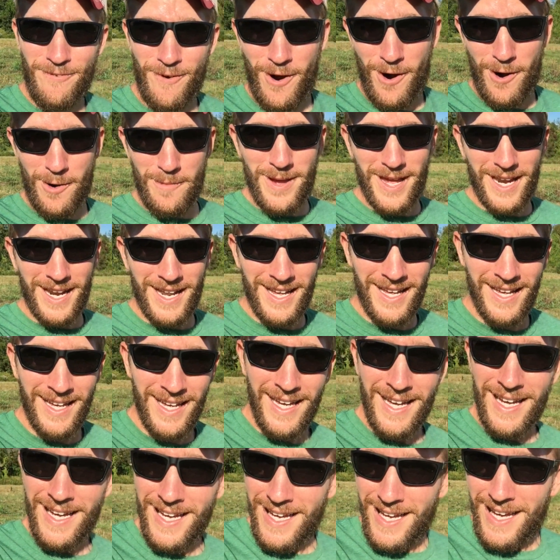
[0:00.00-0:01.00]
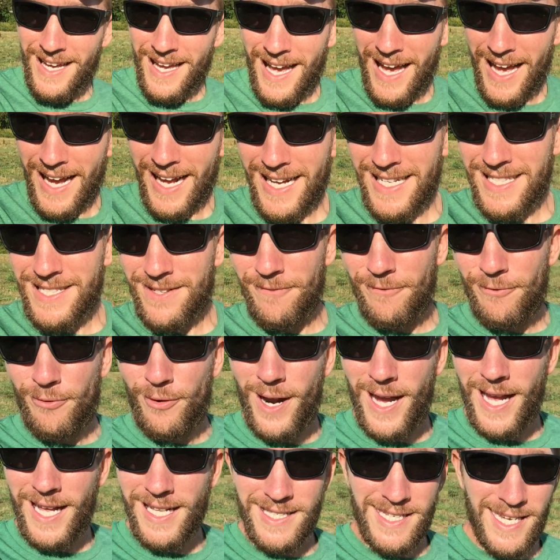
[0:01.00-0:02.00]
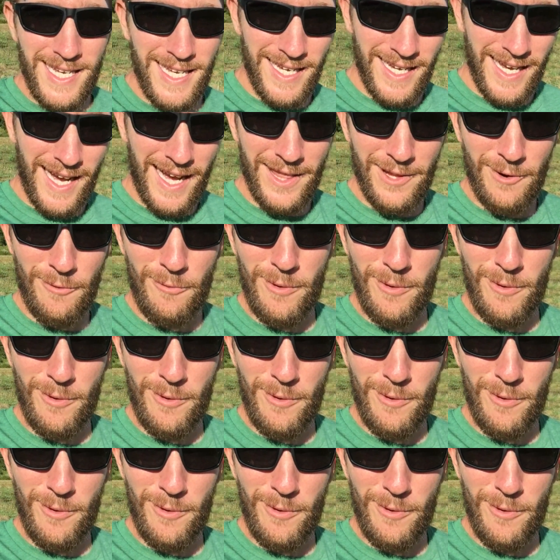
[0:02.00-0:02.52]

farming. I got some friends on